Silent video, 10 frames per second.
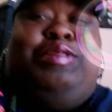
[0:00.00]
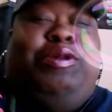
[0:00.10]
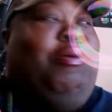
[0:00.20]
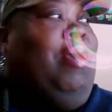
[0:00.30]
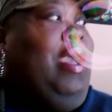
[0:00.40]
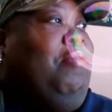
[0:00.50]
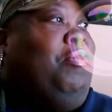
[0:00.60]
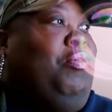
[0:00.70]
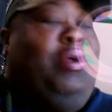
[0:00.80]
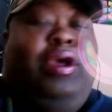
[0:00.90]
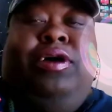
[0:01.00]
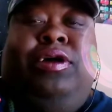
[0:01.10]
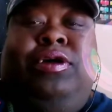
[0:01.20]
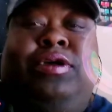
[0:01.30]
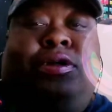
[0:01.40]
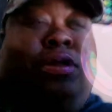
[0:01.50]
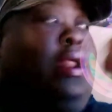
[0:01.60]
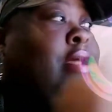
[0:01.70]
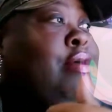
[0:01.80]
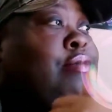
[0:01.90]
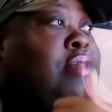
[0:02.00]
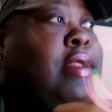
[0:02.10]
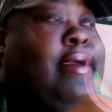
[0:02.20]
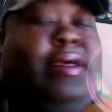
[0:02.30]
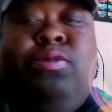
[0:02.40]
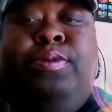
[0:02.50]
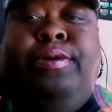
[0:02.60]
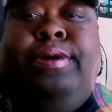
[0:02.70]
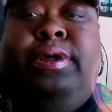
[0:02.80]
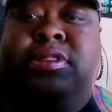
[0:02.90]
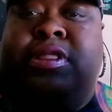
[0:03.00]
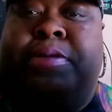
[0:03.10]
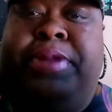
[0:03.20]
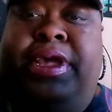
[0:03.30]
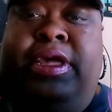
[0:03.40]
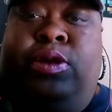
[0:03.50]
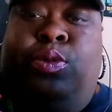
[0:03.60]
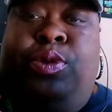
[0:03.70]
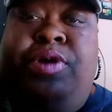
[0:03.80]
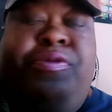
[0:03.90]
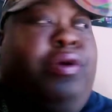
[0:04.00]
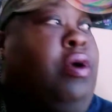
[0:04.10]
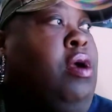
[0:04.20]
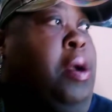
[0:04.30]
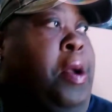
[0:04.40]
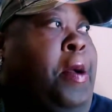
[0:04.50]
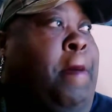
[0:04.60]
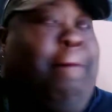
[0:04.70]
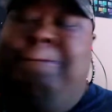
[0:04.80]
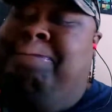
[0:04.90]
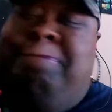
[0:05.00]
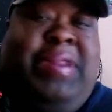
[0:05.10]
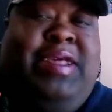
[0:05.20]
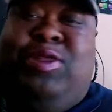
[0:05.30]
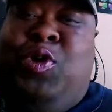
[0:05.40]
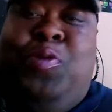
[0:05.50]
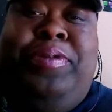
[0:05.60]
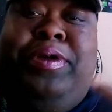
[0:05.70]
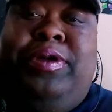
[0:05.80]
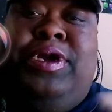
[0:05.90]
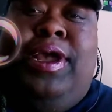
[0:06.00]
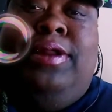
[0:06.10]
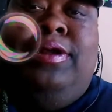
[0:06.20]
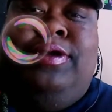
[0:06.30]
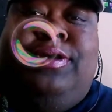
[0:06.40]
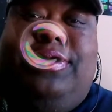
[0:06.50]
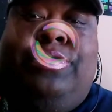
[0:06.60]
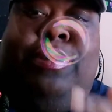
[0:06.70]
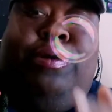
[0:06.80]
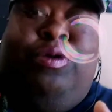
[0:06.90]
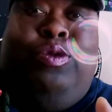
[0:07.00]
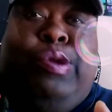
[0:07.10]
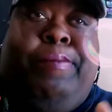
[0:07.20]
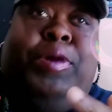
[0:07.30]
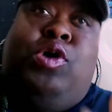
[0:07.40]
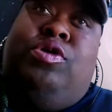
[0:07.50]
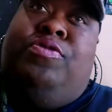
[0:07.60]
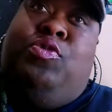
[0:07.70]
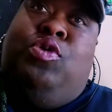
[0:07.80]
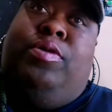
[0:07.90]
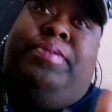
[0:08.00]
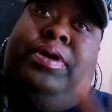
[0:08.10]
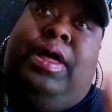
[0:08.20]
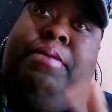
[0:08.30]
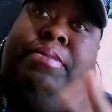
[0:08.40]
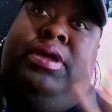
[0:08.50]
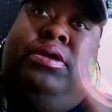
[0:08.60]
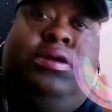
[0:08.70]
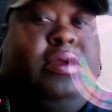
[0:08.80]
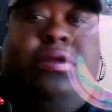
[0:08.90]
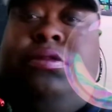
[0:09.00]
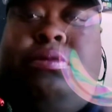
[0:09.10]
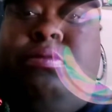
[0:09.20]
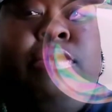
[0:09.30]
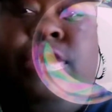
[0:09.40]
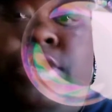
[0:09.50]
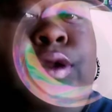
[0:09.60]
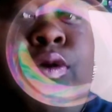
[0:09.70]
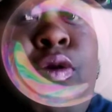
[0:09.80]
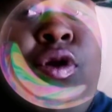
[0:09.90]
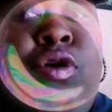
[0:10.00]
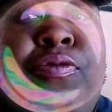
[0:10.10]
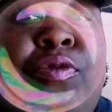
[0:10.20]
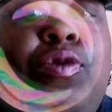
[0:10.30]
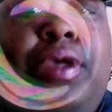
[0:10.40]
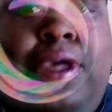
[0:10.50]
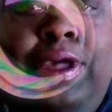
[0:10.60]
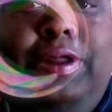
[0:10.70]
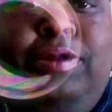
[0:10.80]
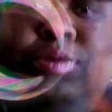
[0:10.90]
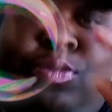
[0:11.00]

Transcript: So after we get our nails done, I guess we're going to get something to eat or whatever. It's going to be a challenge because y'all know I'm carnivore, but I may just cheat on carnivore again